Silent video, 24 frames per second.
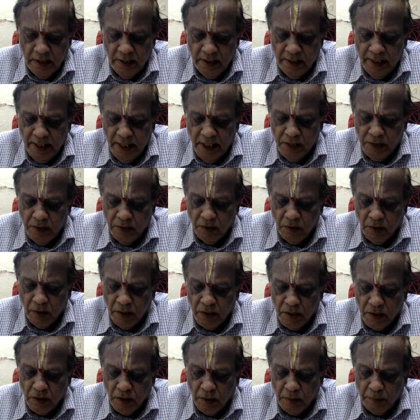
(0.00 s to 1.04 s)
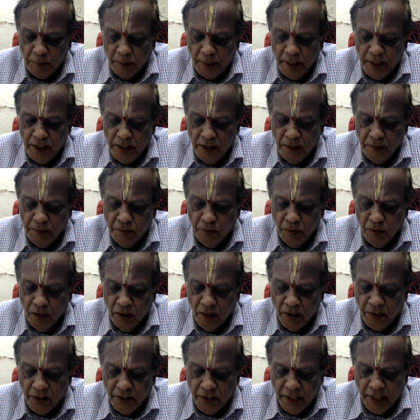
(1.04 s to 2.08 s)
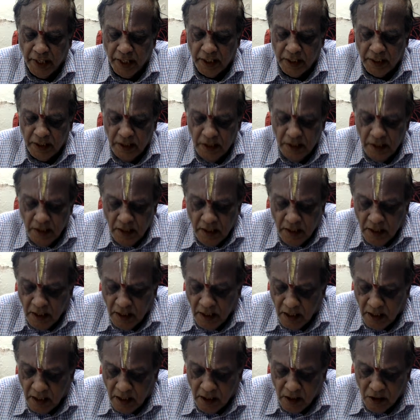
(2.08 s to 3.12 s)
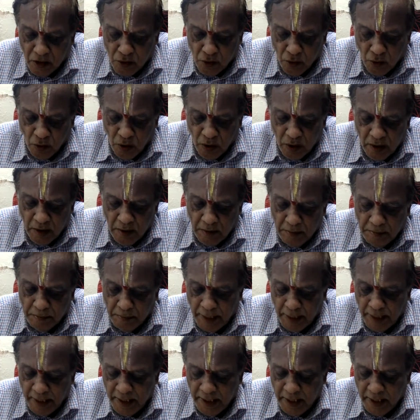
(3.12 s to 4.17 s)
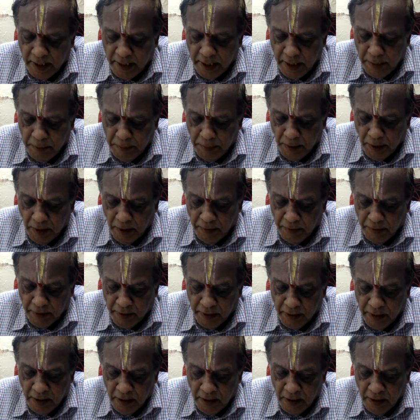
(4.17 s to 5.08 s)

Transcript: deals with what is called price of food or drink sold by the keeper of a